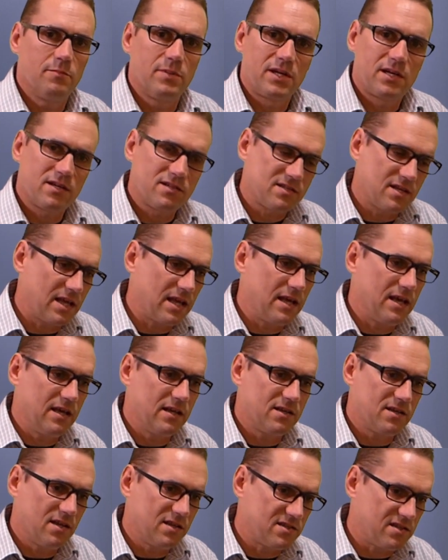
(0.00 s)
Because
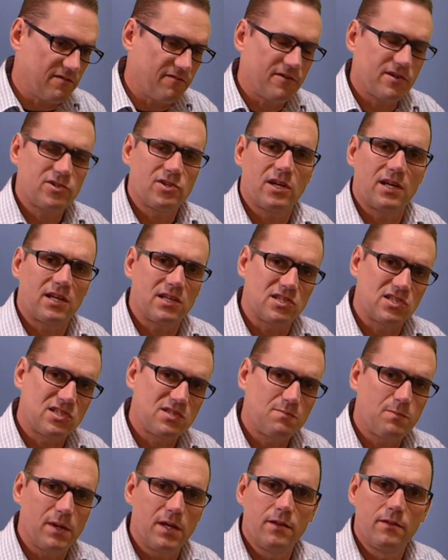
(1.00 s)
it's efficient, it can
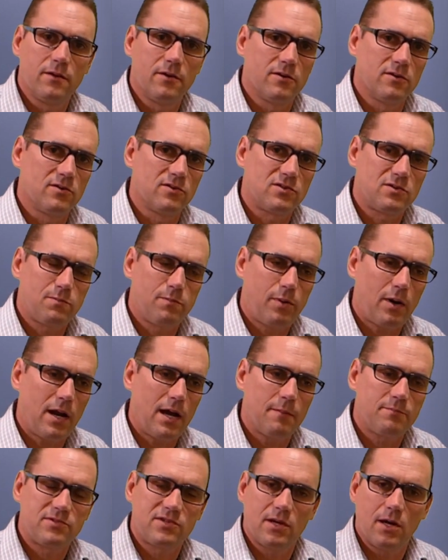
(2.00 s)
spin those
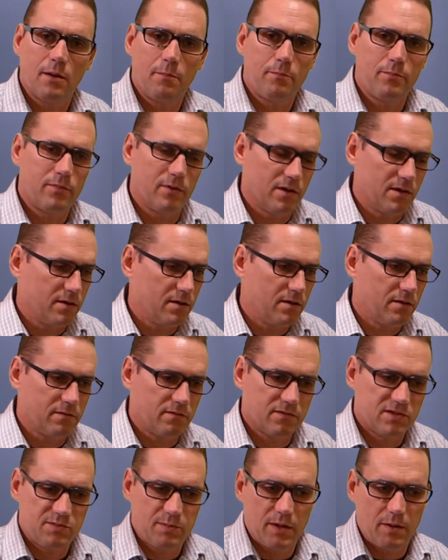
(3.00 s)
props up,
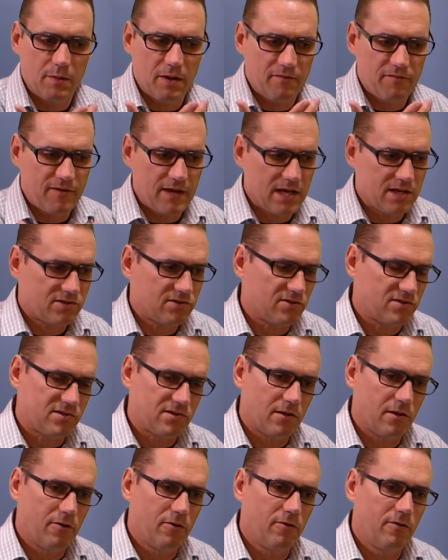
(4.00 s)
spin them up faster,
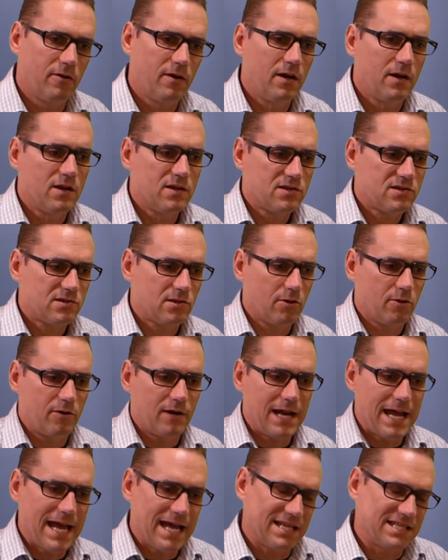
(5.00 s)

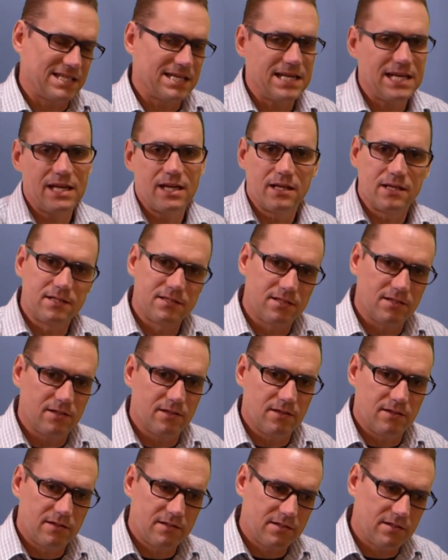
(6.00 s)
slower as needed
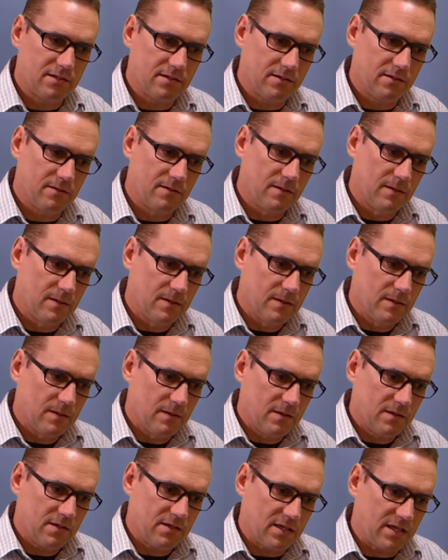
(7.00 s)
to
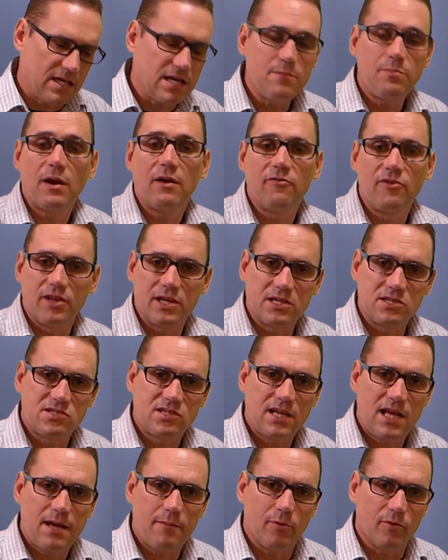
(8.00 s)
keep everything
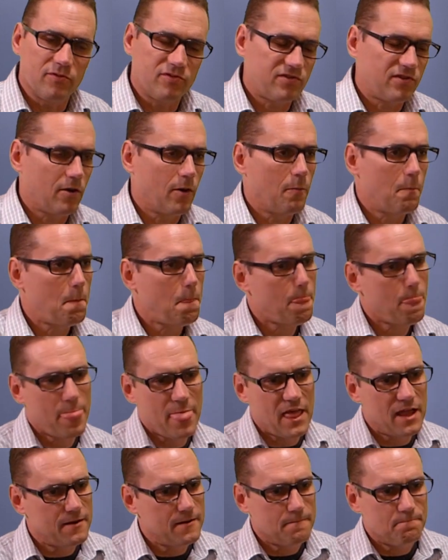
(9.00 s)
stable. So
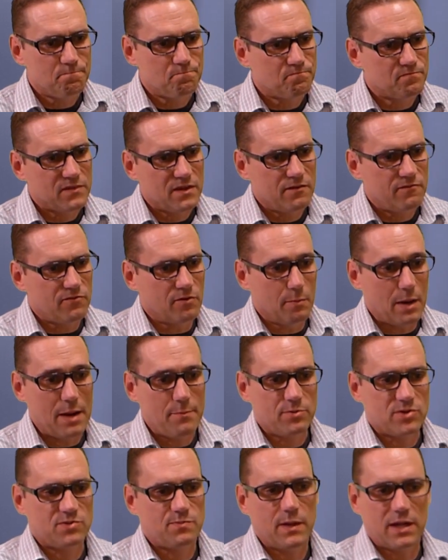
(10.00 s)
from
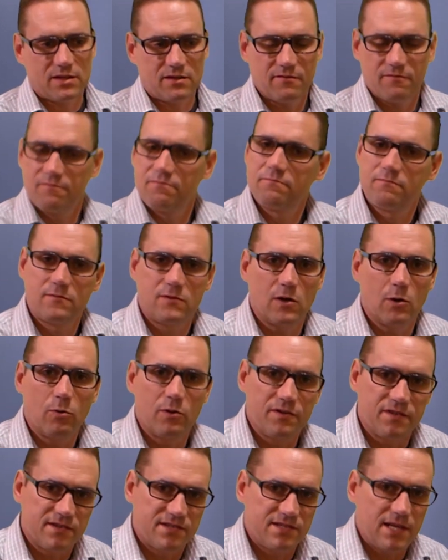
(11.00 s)
my perspective, go
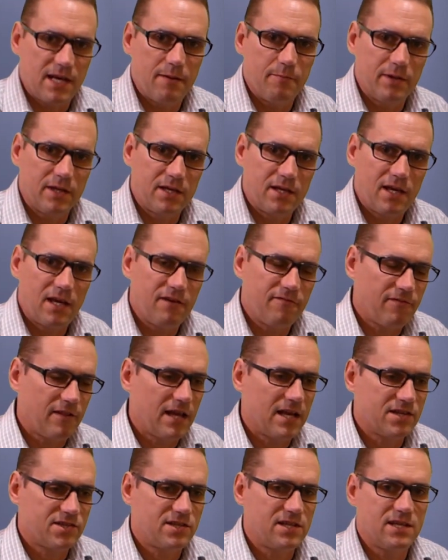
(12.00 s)
with the Simon K
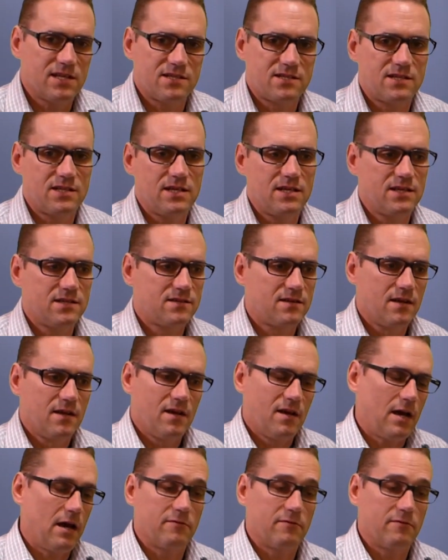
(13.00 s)
flash ESCs.